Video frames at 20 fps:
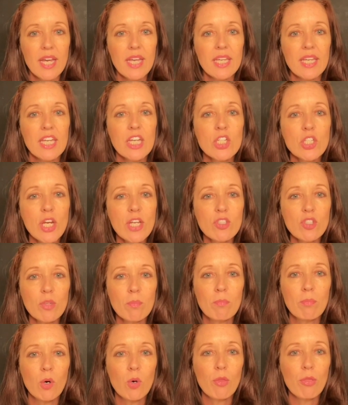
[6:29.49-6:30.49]
EJs are
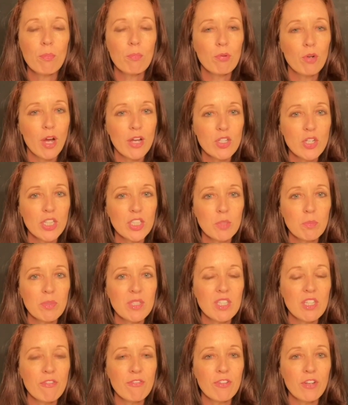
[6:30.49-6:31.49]
both
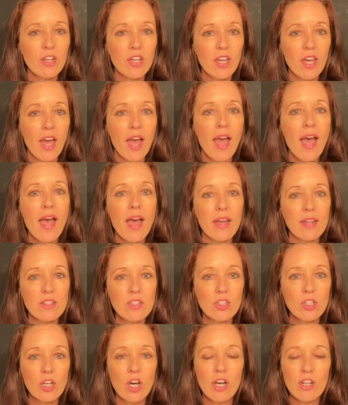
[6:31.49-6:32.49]
project-specific
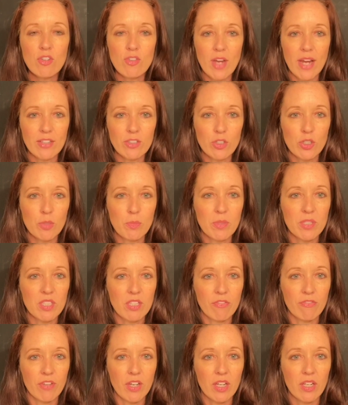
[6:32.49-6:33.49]
and
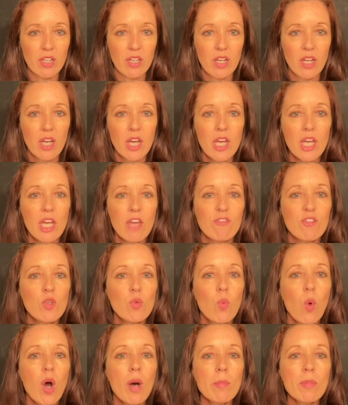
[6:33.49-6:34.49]
contractor-specific. If you
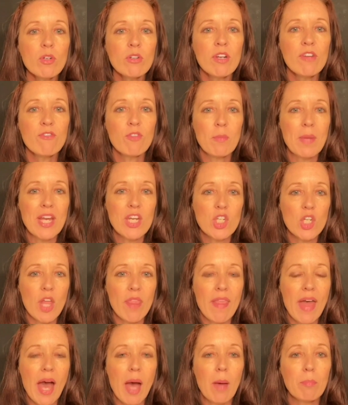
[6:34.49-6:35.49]
want more information on
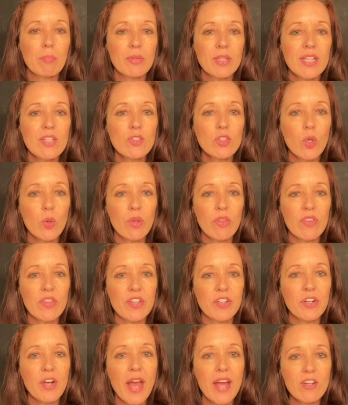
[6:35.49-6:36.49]
that, please go to the
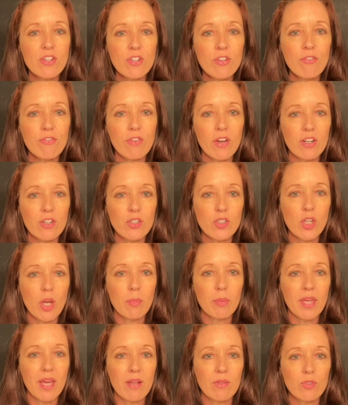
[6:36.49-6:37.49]
International Firestop
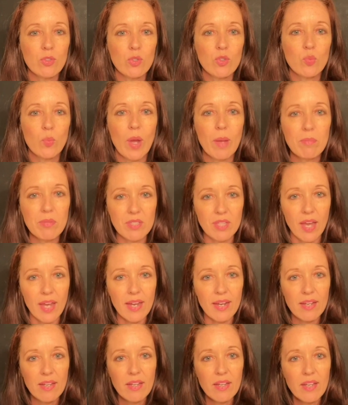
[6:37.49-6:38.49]
Council's
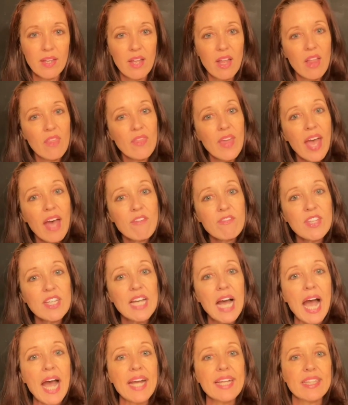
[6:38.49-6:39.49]
website. They have the
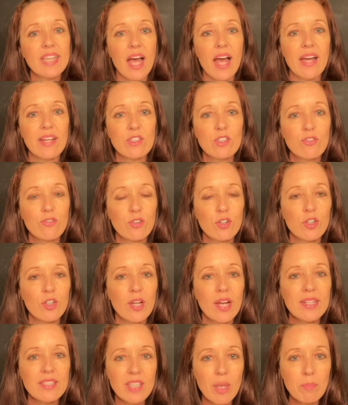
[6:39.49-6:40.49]
guidelines for
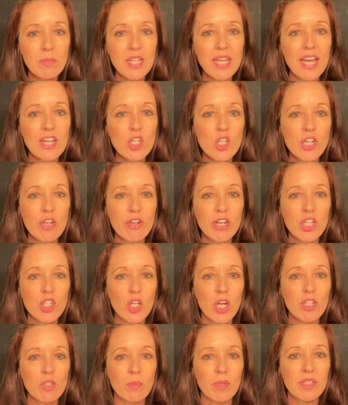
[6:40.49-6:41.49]
accepting engineering
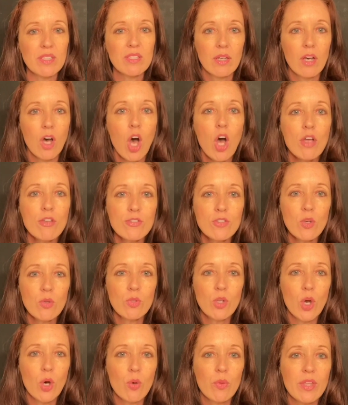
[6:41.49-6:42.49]
judgments. Also
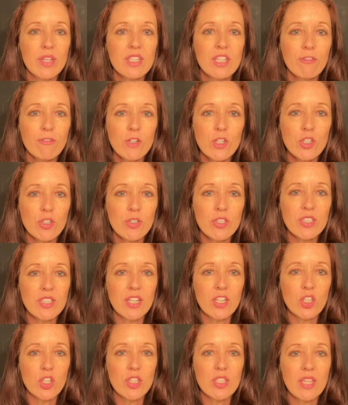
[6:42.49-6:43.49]
know that different
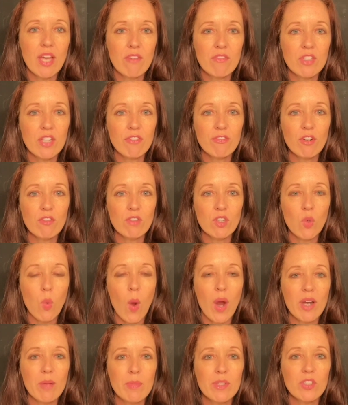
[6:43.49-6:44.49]
jurisdictions have different
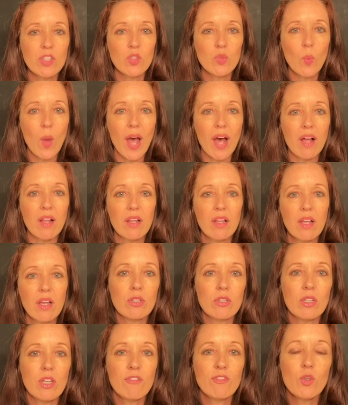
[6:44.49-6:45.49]
requirements as well.
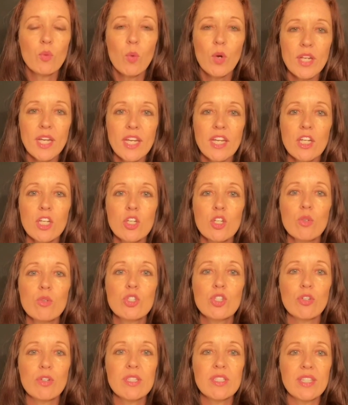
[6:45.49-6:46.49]
If you're working in a new
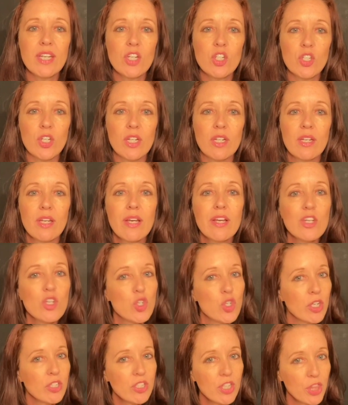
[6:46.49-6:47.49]
jurisdiction,
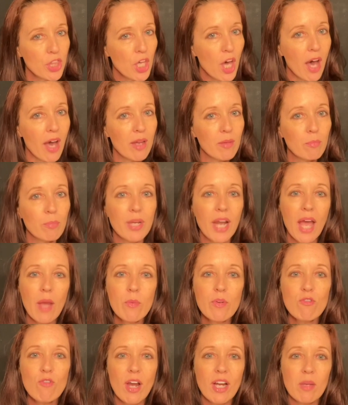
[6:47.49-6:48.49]
just a thought, but I
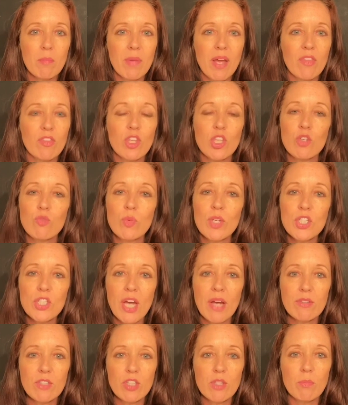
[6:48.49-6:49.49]
would recommend that you reach
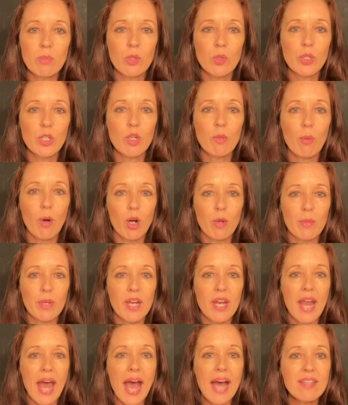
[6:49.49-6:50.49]
out to the building department
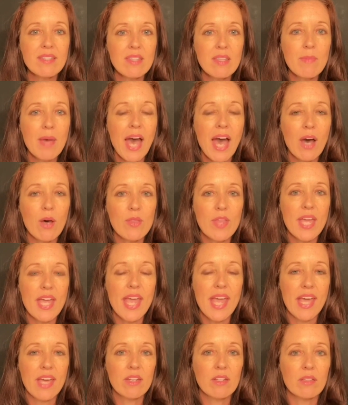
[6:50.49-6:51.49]
and ask them how they
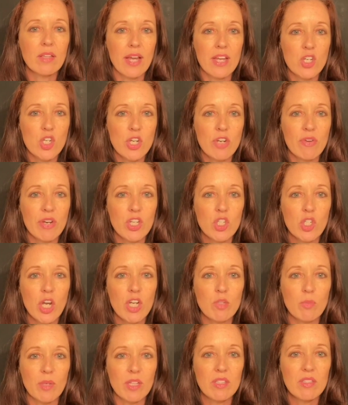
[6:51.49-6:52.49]
handle engineering
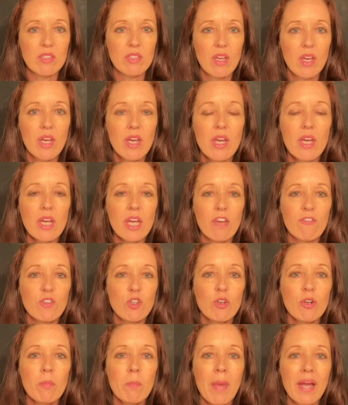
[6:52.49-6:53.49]
judgments. If
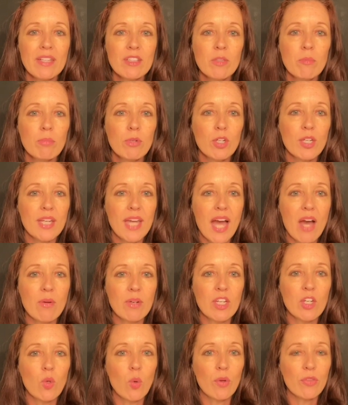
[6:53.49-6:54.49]
you're in Mecklenburg
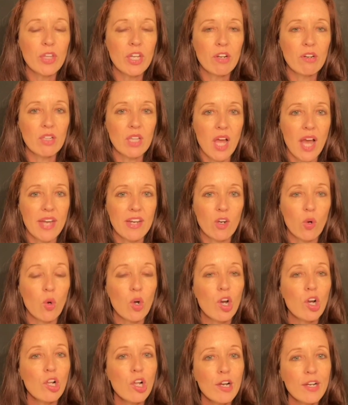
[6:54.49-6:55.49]
County, North Carolina, or
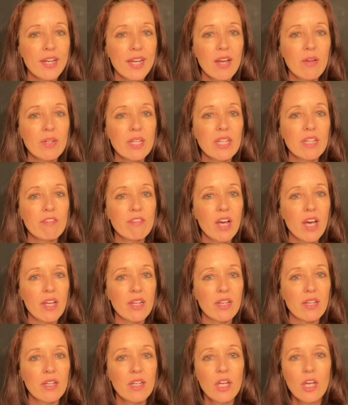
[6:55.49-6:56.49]
Clark County,
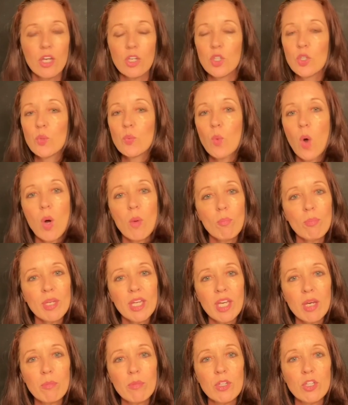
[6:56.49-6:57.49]
Nevada, you won't be
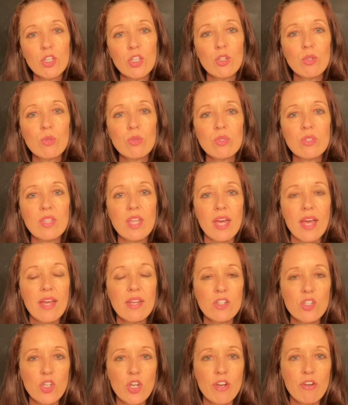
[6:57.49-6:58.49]
able to use the
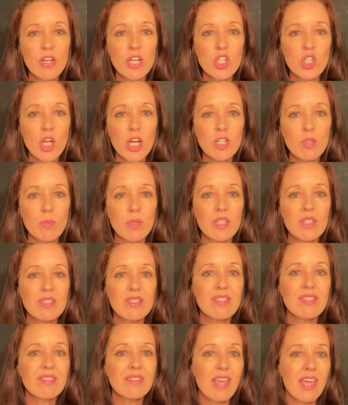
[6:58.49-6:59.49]
engineering judgments
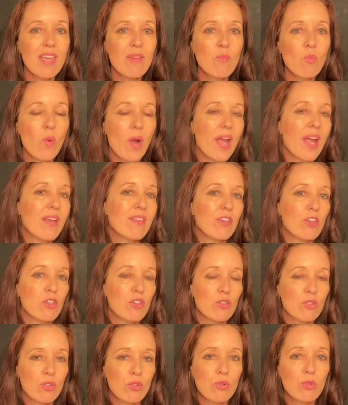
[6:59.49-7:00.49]
the same way that you
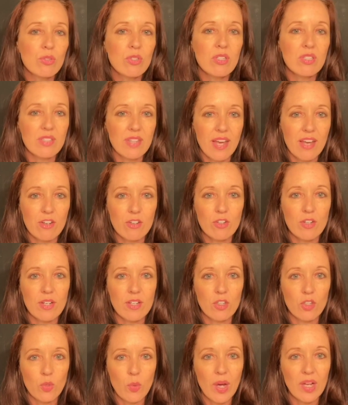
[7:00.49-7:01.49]
use a standard
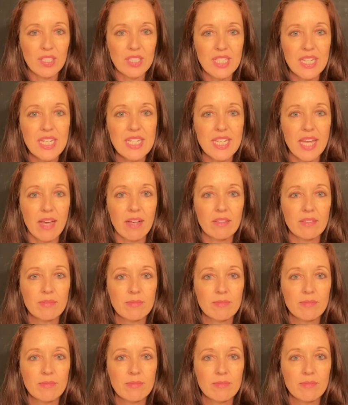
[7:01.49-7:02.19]
UL detail.